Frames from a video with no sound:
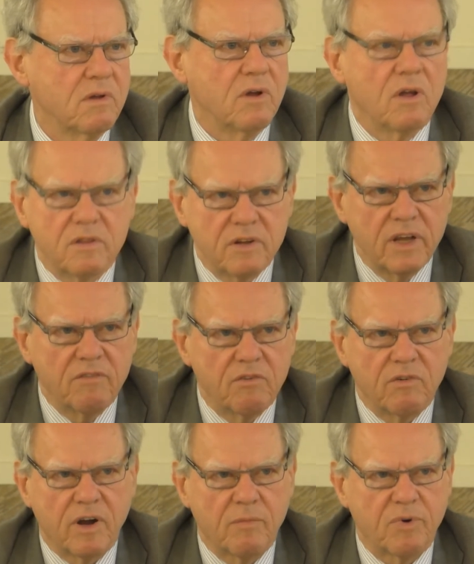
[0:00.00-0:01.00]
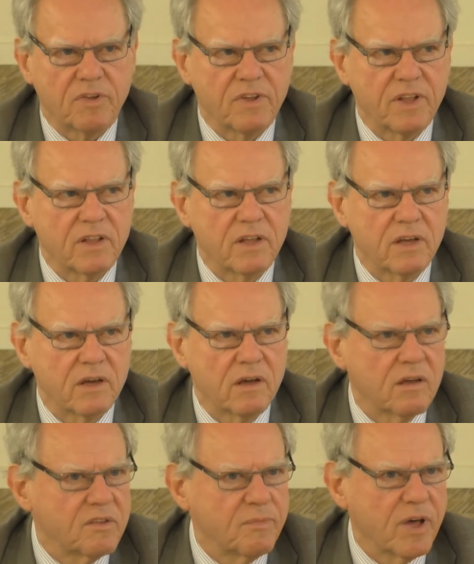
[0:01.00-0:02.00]
not even representing
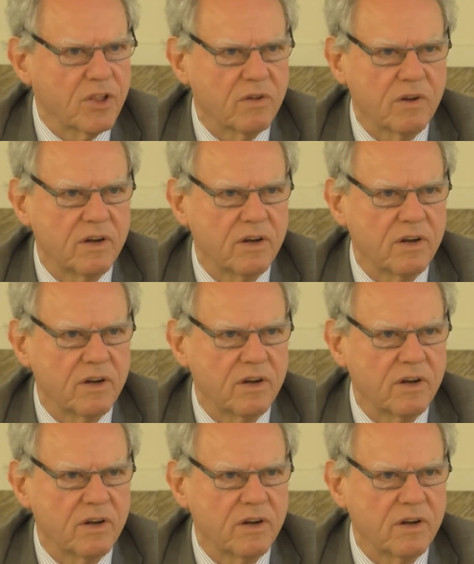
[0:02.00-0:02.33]
a special